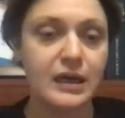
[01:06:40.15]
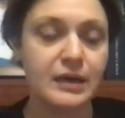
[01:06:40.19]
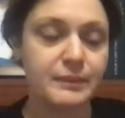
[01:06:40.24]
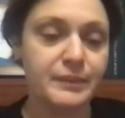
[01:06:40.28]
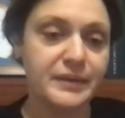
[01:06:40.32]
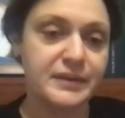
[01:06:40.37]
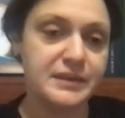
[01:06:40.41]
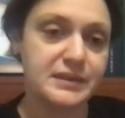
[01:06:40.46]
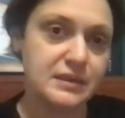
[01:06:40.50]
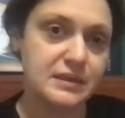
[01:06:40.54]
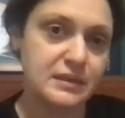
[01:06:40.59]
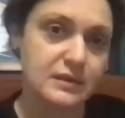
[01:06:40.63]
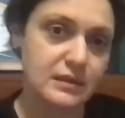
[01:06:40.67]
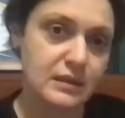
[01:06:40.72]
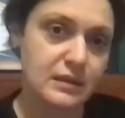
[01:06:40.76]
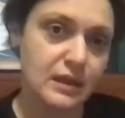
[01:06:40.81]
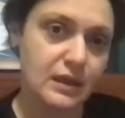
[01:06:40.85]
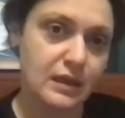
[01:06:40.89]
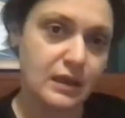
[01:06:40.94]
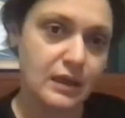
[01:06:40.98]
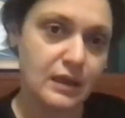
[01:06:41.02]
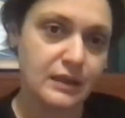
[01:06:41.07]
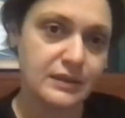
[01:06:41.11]
person
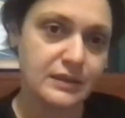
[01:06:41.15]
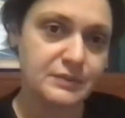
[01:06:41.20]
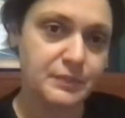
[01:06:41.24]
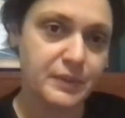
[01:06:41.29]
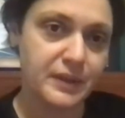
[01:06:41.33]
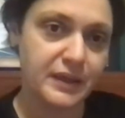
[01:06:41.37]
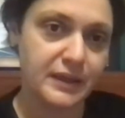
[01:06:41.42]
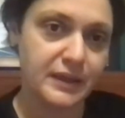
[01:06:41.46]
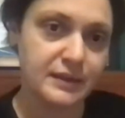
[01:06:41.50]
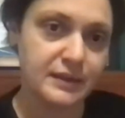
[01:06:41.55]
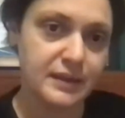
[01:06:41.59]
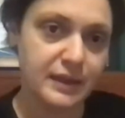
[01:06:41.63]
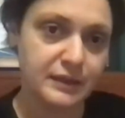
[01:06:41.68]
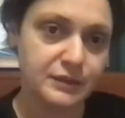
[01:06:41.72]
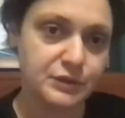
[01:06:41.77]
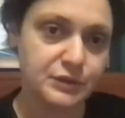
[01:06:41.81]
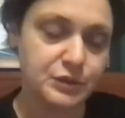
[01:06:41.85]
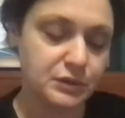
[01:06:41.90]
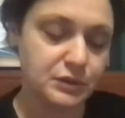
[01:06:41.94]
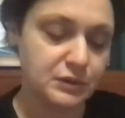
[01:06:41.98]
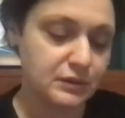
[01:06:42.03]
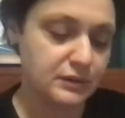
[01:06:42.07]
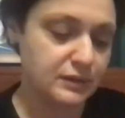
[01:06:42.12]
is paid
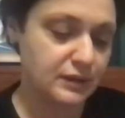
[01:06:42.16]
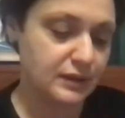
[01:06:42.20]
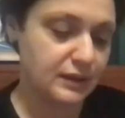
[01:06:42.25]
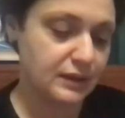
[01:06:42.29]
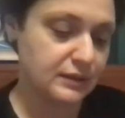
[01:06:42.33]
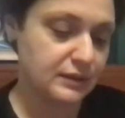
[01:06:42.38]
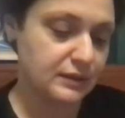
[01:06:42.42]
actually